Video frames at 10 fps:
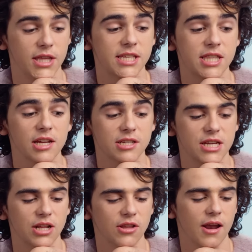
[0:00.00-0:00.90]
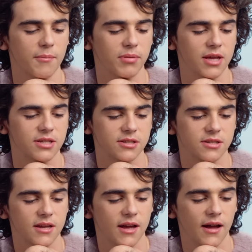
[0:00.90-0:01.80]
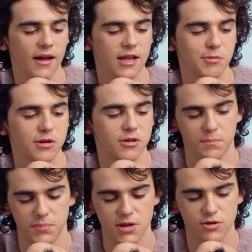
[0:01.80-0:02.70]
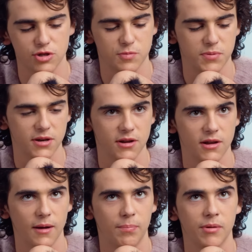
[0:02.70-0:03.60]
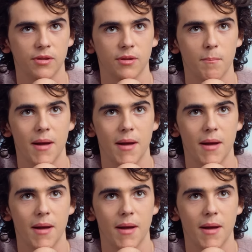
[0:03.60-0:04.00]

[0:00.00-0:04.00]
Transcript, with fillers: This thing has seen a lot of places. It's been to the beach, it's been up in the